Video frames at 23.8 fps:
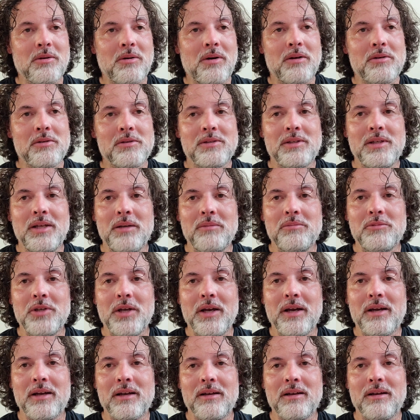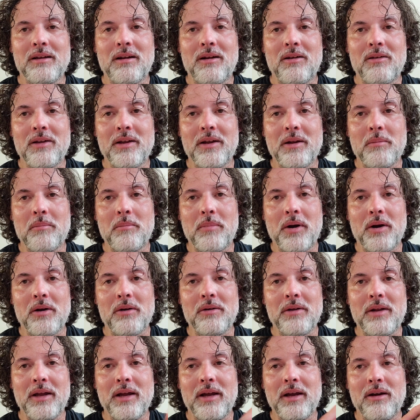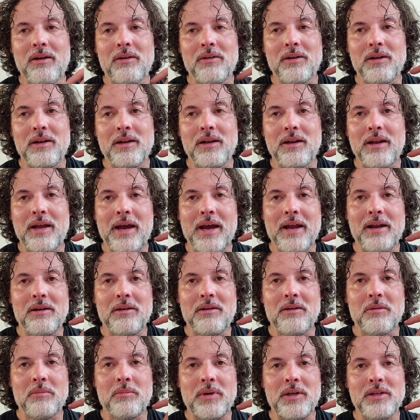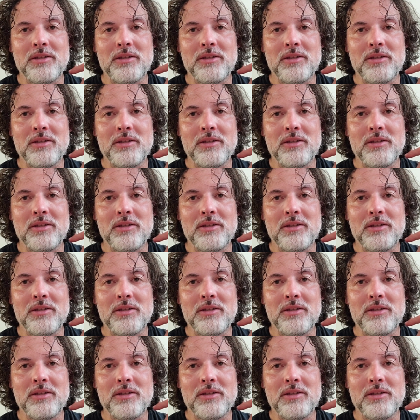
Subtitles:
So I'll just keep checking and I'll let it burn down and then add another